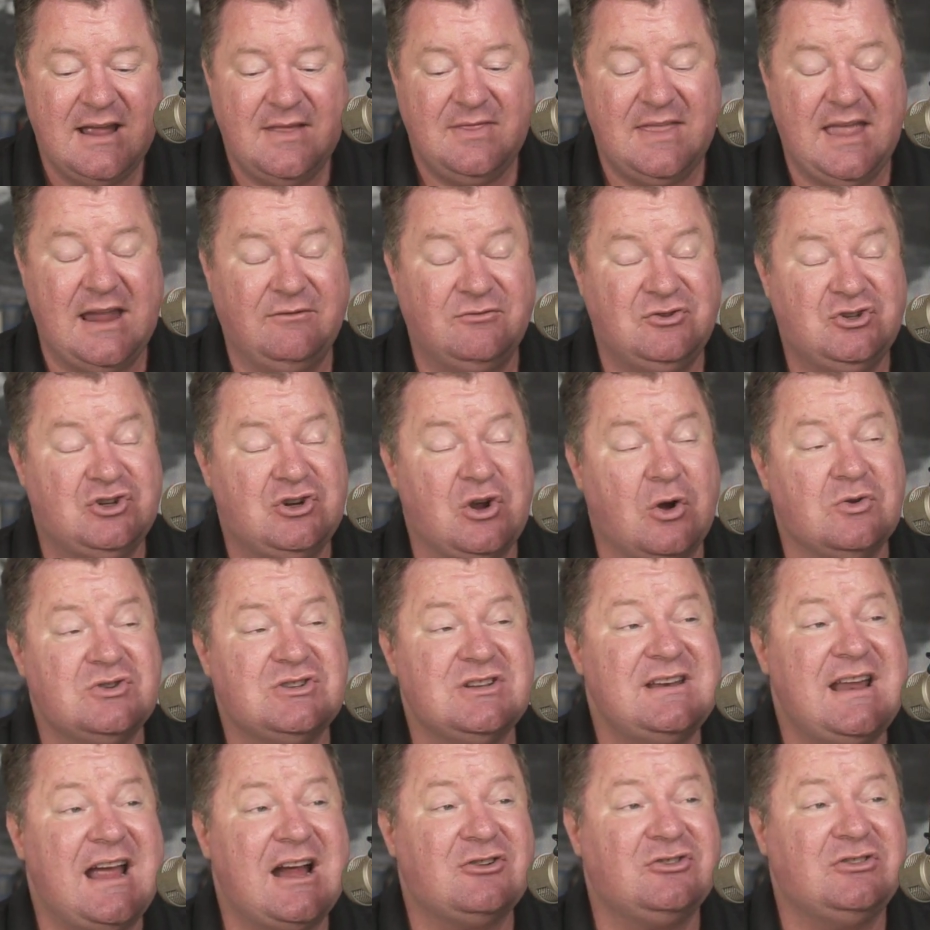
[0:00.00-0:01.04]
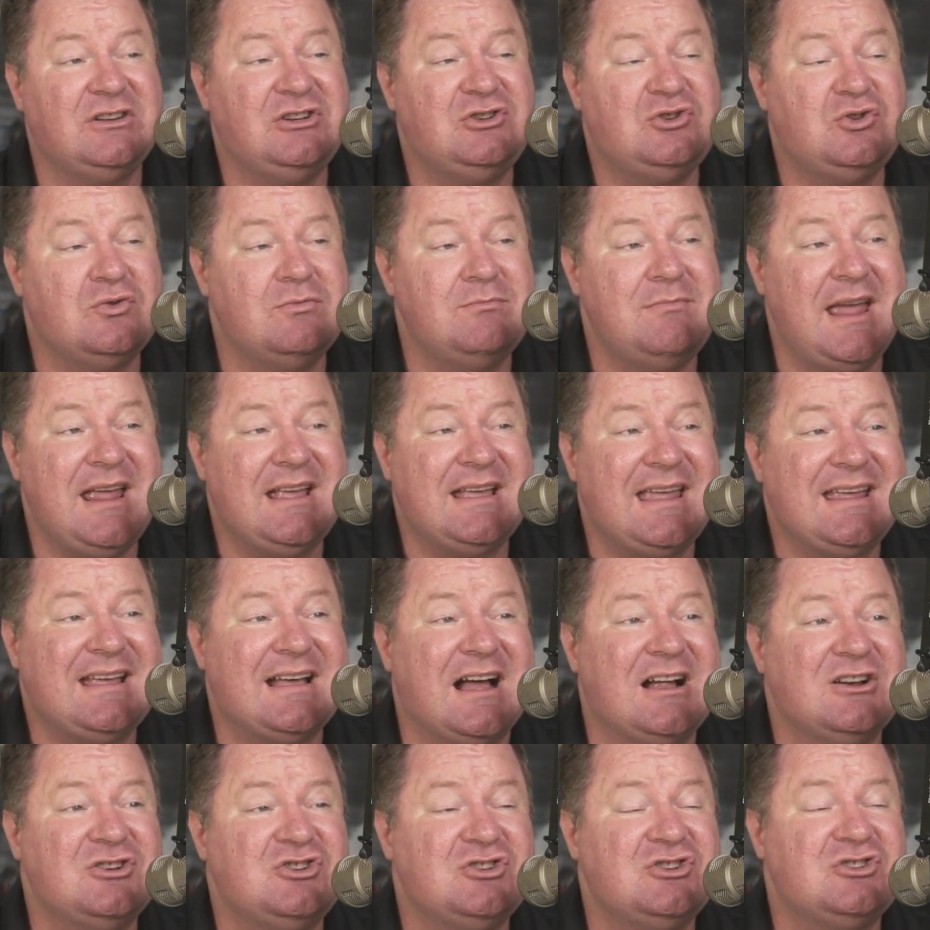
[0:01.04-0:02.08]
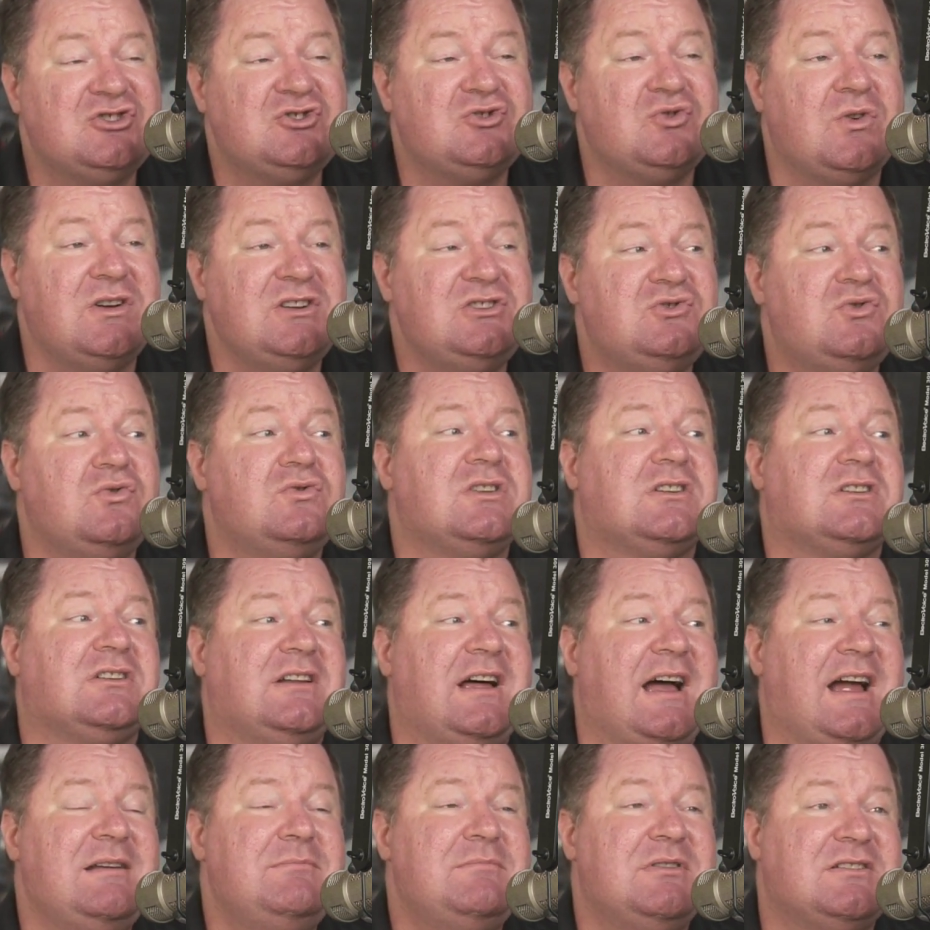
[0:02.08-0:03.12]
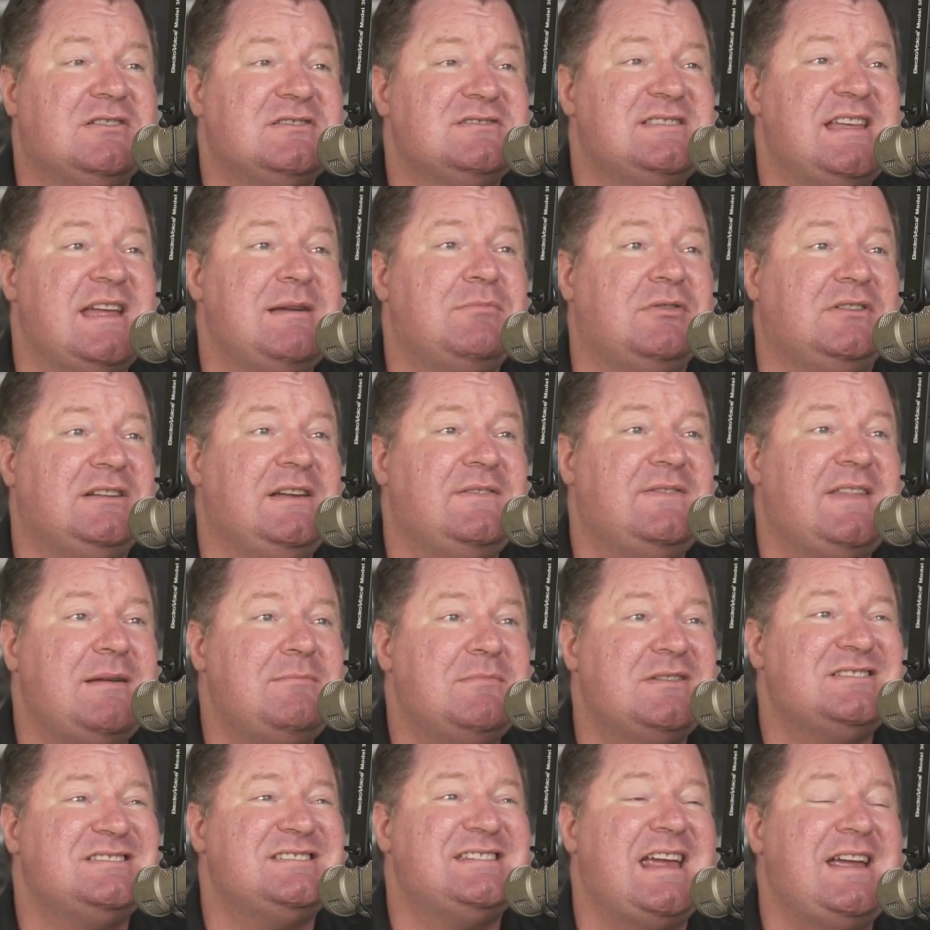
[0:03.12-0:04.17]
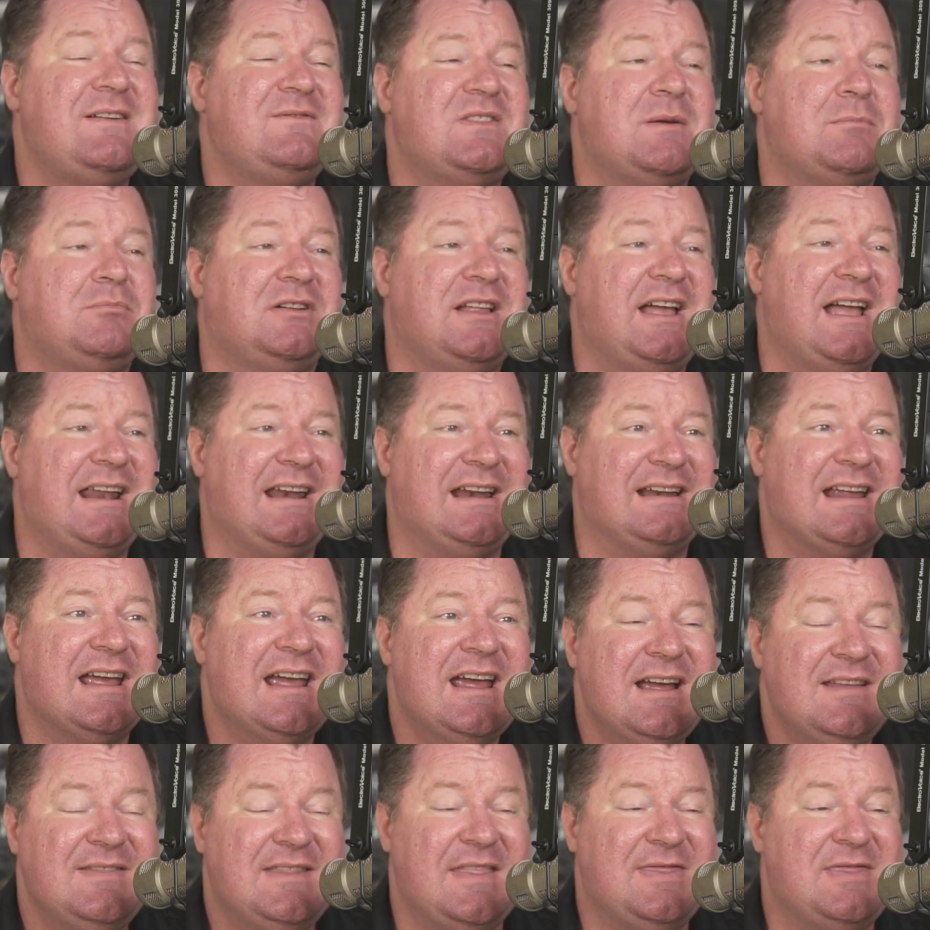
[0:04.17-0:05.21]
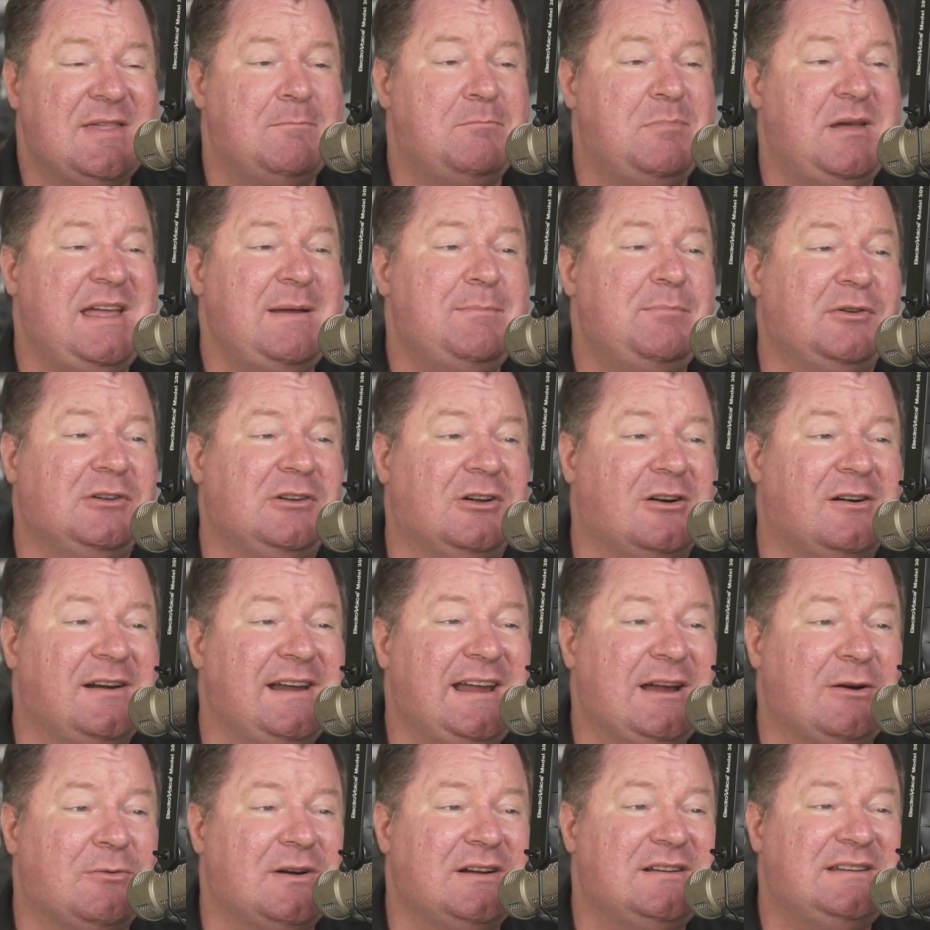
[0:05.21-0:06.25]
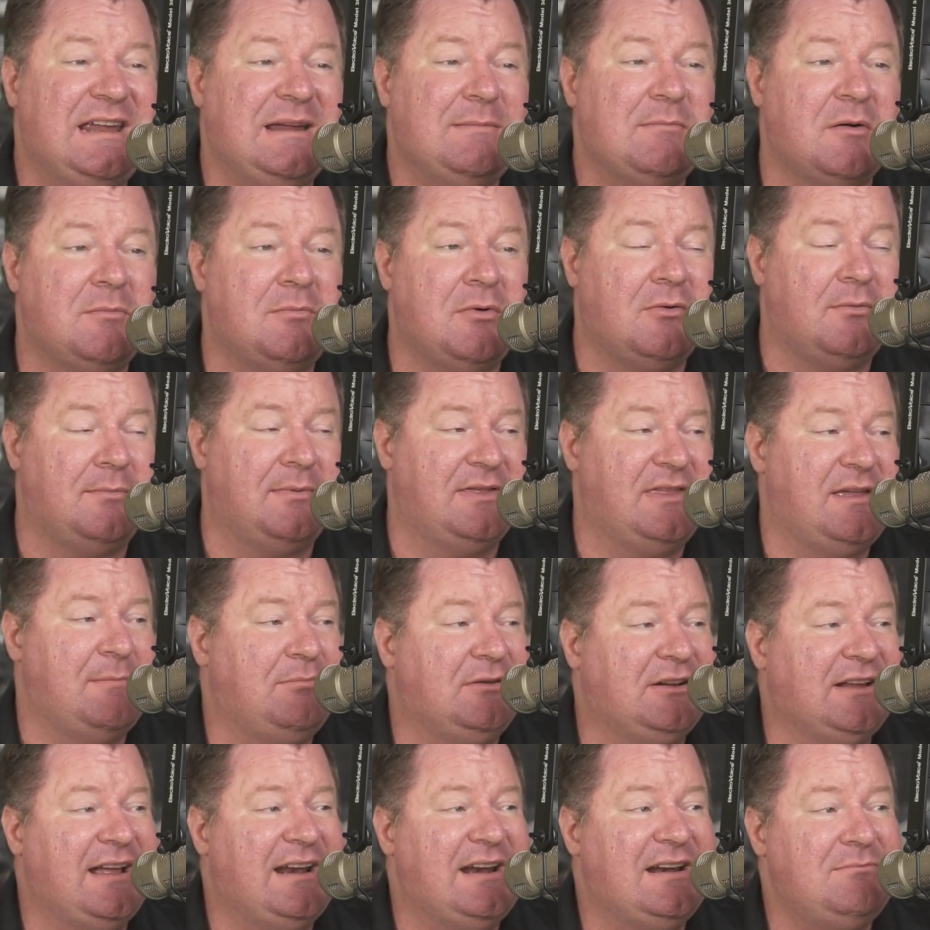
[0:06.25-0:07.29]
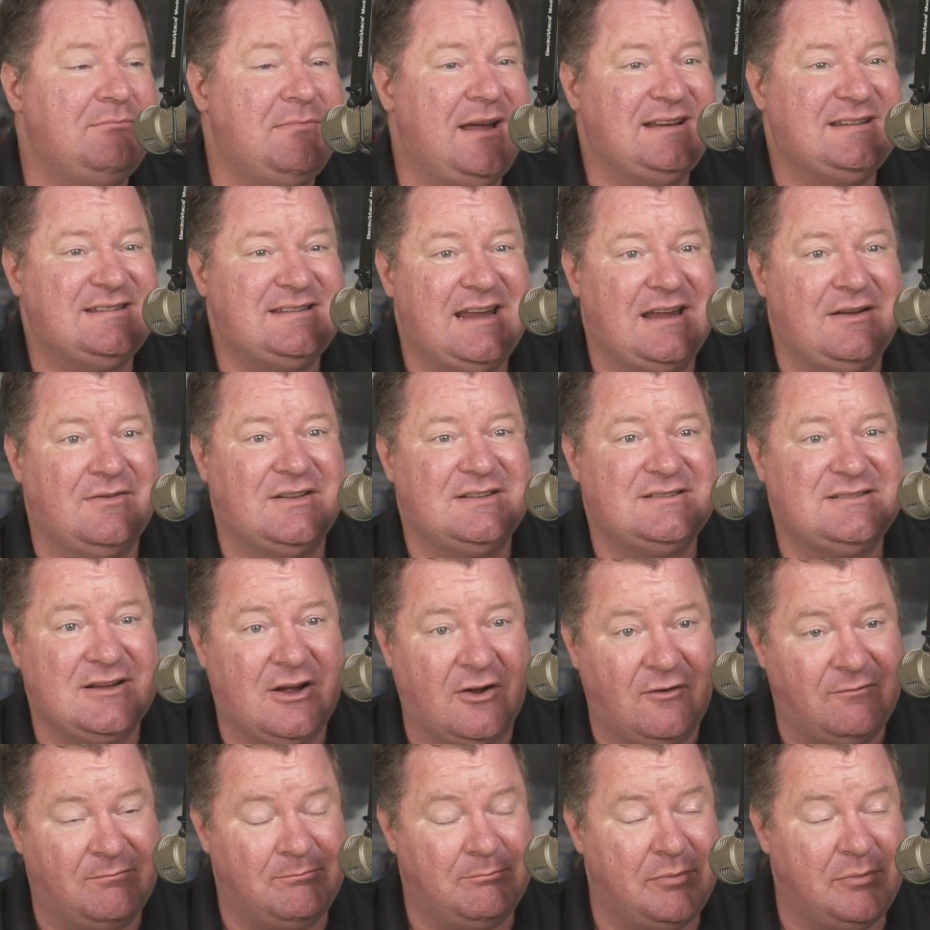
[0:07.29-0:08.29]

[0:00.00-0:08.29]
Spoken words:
They've chosen actually to make a conscious choice to decline because they believe they must save the planet, that the people are irredeemable, but the planet may save itself.